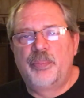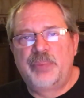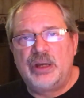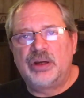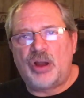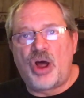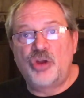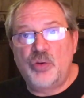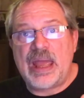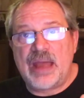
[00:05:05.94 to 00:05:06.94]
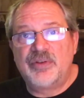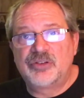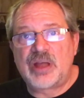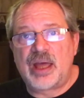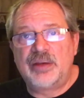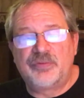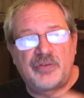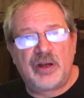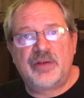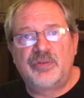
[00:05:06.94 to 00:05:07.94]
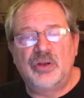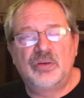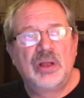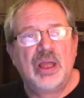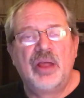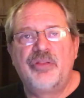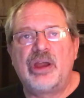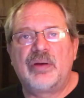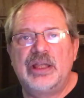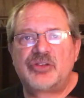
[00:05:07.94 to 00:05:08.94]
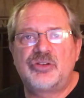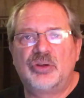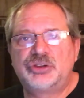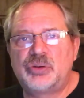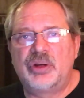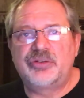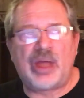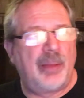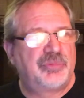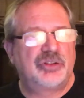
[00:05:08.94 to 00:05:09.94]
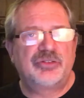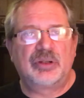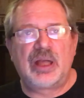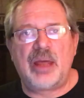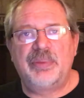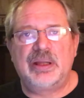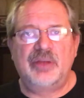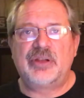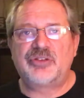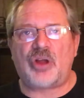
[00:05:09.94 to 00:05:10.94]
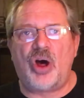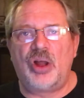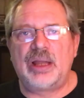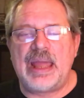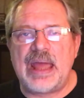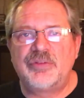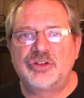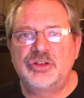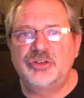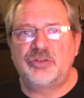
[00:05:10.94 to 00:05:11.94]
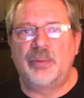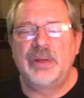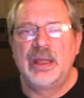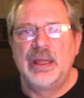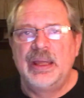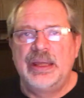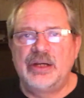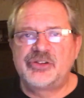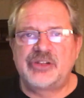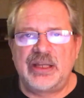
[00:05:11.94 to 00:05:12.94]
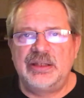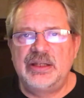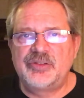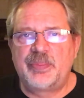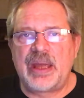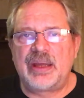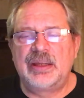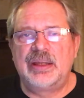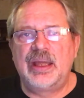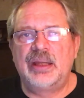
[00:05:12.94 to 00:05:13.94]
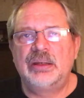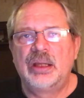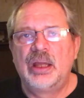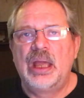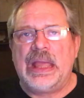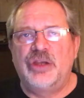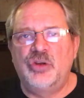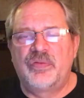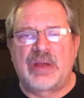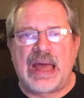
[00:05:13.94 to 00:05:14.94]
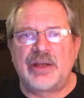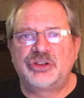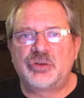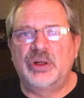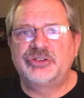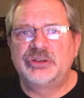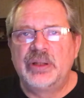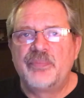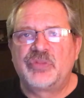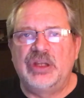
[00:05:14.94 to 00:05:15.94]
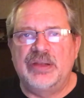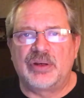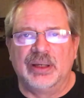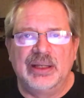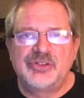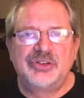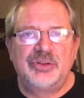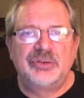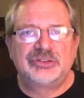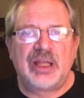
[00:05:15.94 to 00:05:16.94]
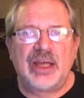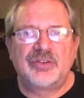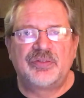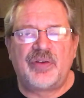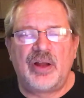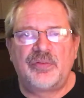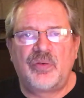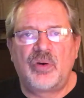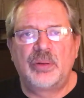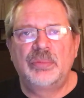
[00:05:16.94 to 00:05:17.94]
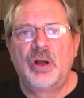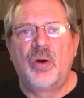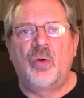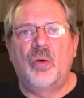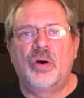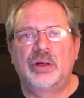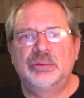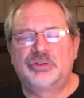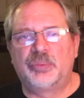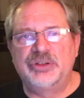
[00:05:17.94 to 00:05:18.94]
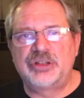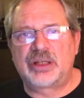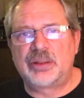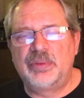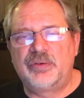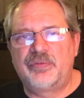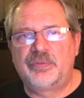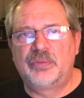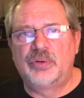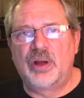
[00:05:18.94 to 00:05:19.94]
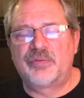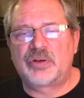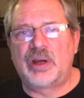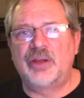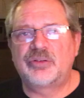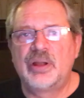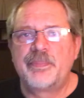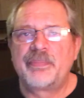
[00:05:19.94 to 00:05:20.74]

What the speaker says: period, all you have is God in front of you, there is no choice. I'm choosing God because that's all I have to choose from. Here Satan is back again, and you've got a choice to either listen to his lies and fall for him, or to reject him and go after Christ.